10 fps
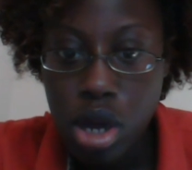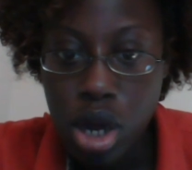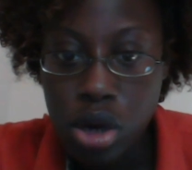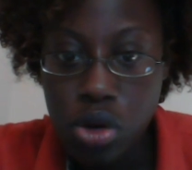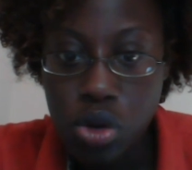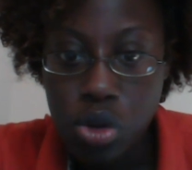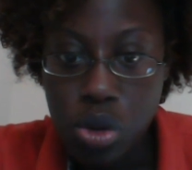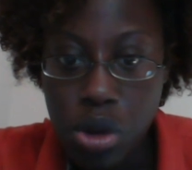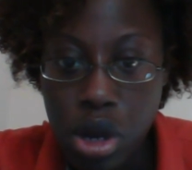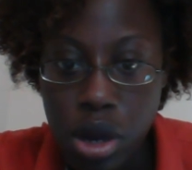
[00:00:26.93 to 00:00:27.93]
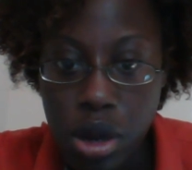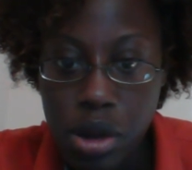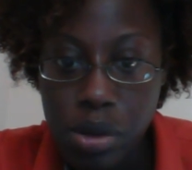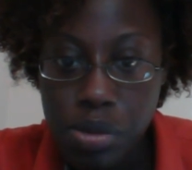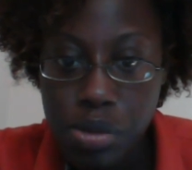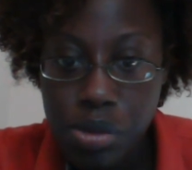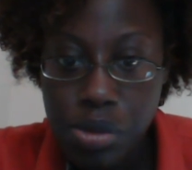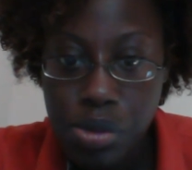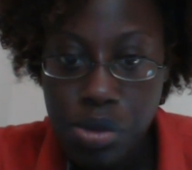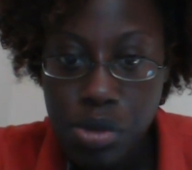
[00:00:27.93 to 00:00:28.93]
a new
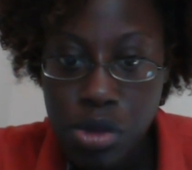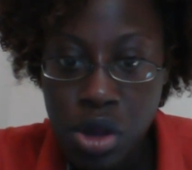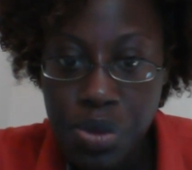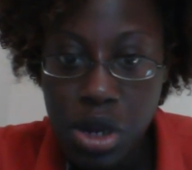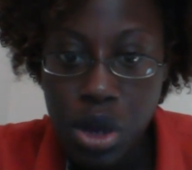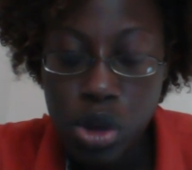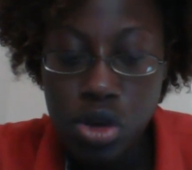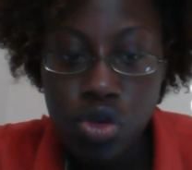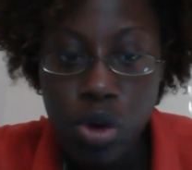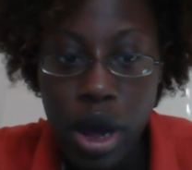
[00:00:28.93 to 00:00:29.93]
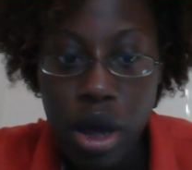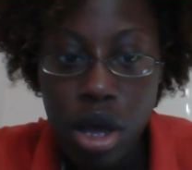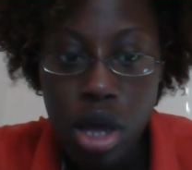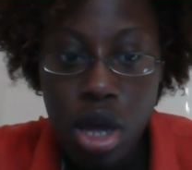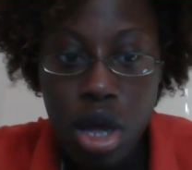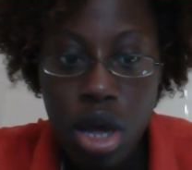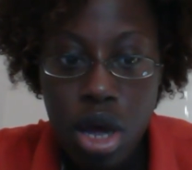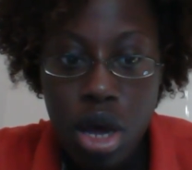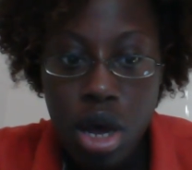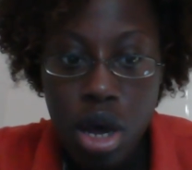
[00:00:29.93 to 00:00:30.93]
something that we can try
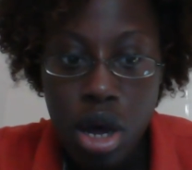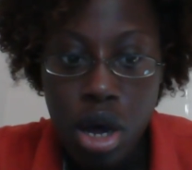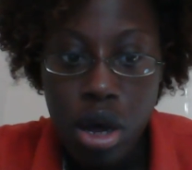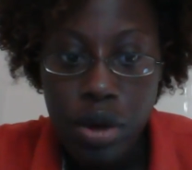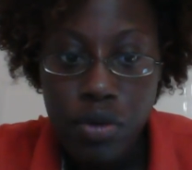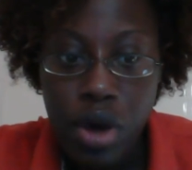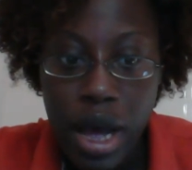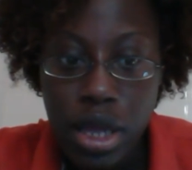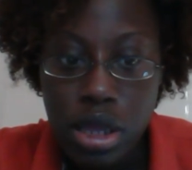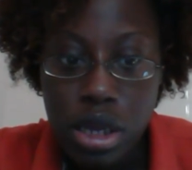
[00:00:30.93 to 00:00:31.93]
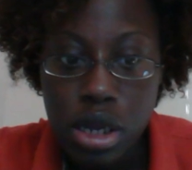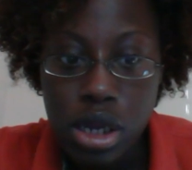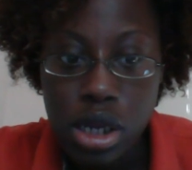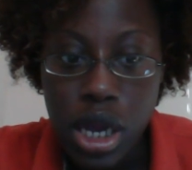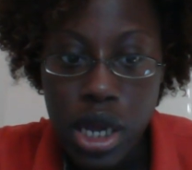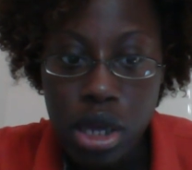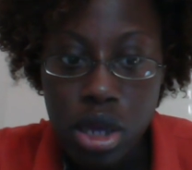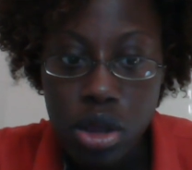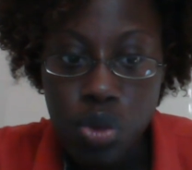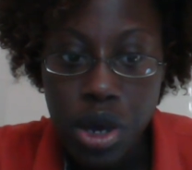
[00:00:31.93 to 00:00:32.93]
for IC that
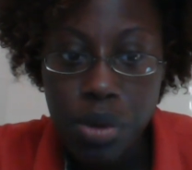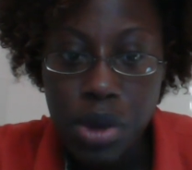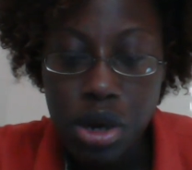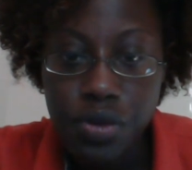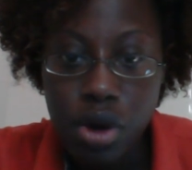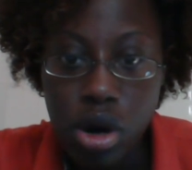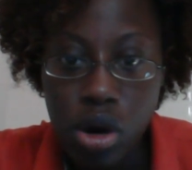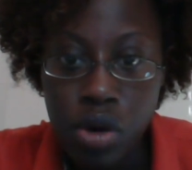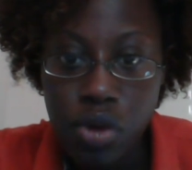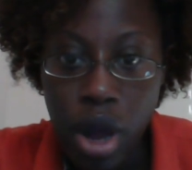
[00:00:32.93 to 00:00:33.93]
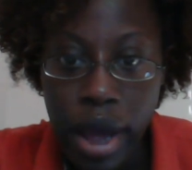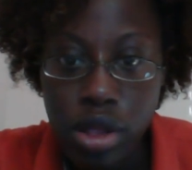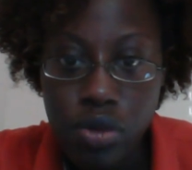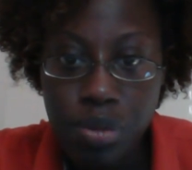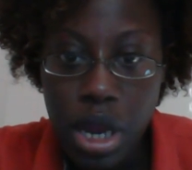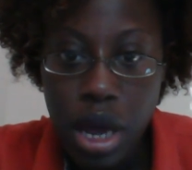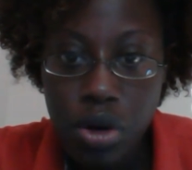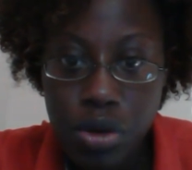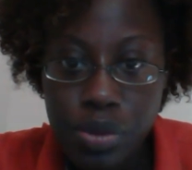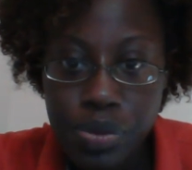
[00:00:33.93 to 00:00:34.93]
is recommended for overactive
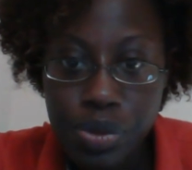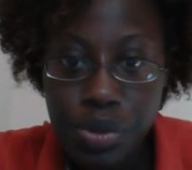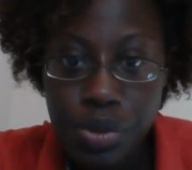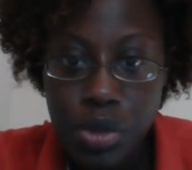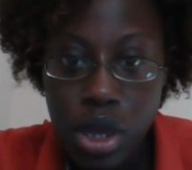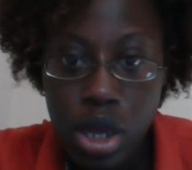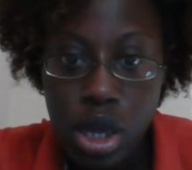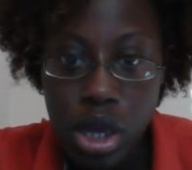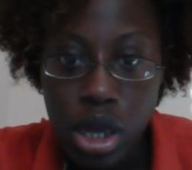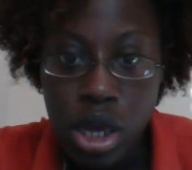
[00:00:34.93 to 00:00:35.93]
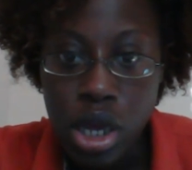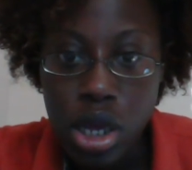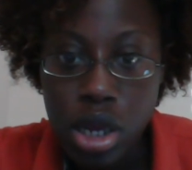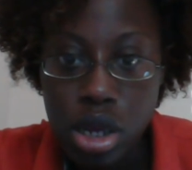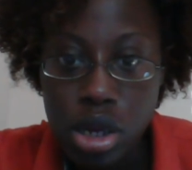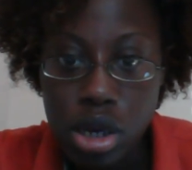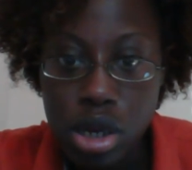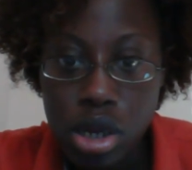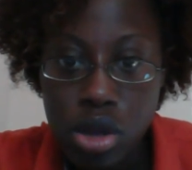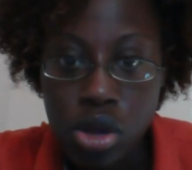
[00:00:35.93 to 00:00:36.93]
bladder.
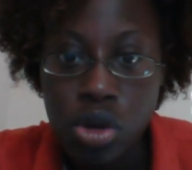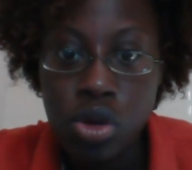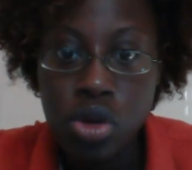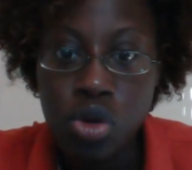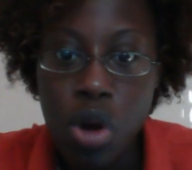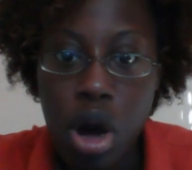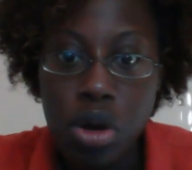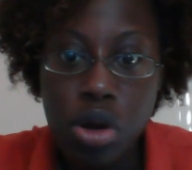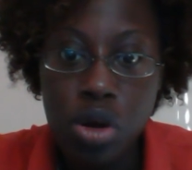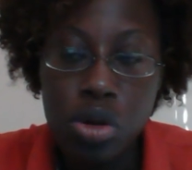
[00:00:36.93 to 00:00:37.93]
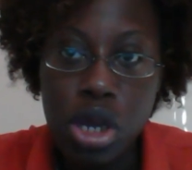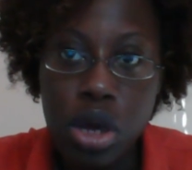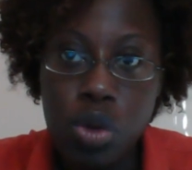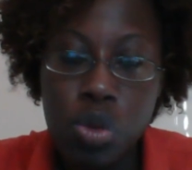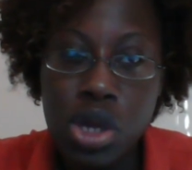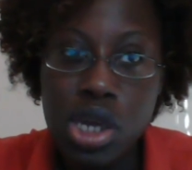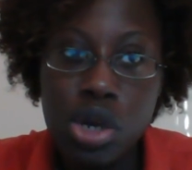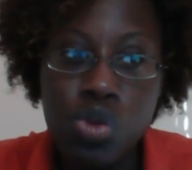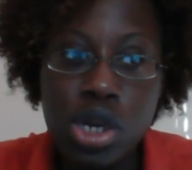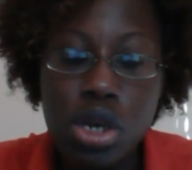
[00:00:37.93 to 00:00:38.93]
And you all know that
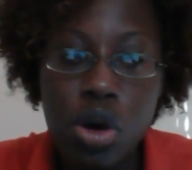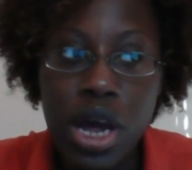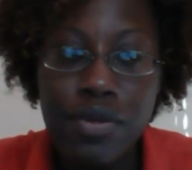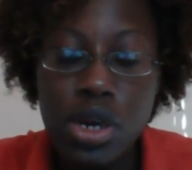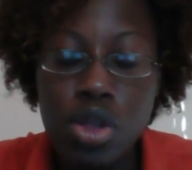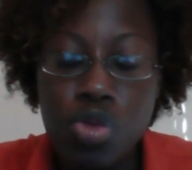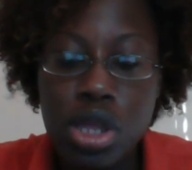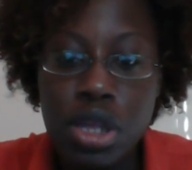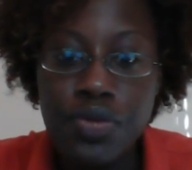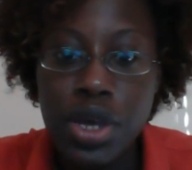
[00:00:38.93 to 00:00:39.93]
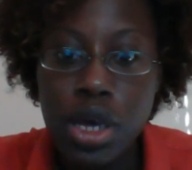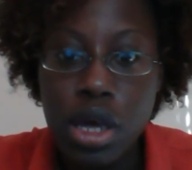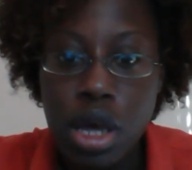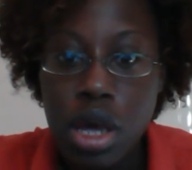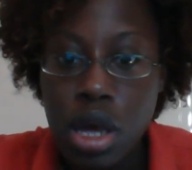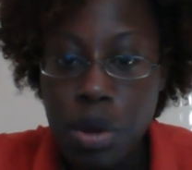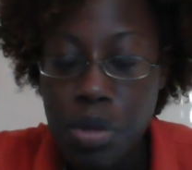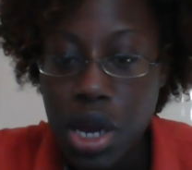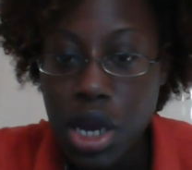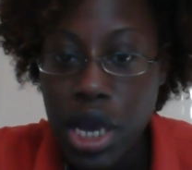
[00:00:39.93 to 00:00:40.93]
we really don't have any specific
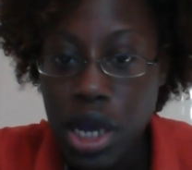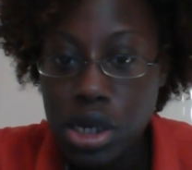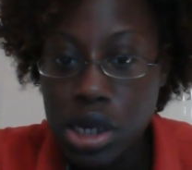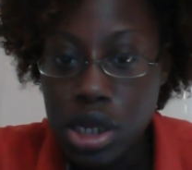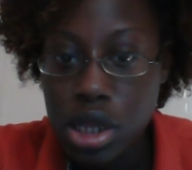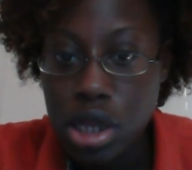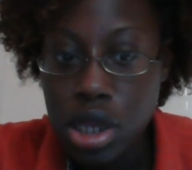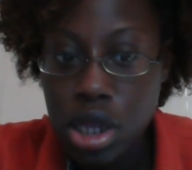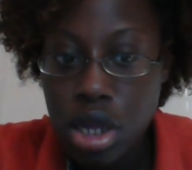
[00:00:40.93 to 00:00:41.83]
medications